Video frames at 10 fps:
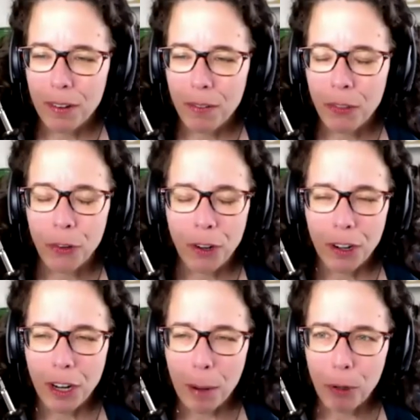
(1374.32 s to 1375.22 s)
there are
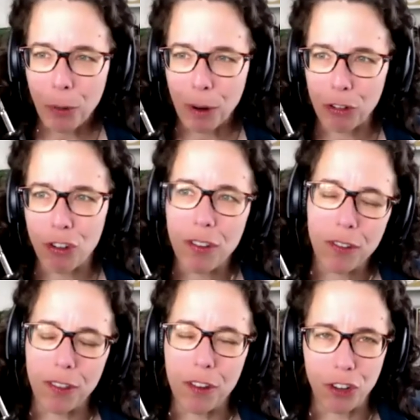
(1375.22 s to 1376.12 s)
a couple of questions
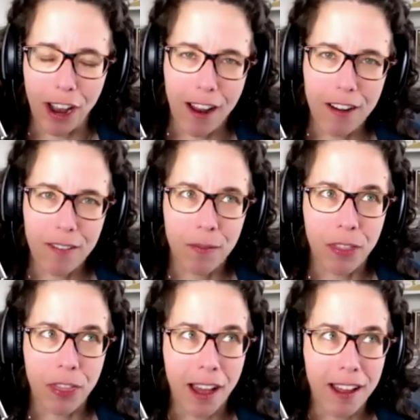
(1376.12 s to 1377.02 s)
in the chat
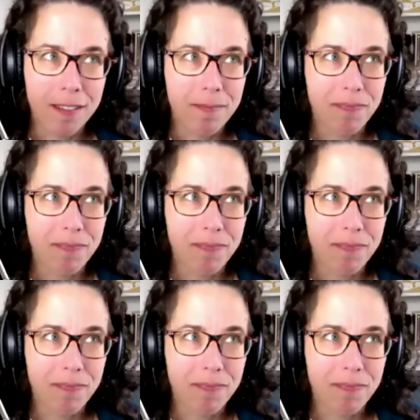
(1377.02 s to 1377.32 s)
that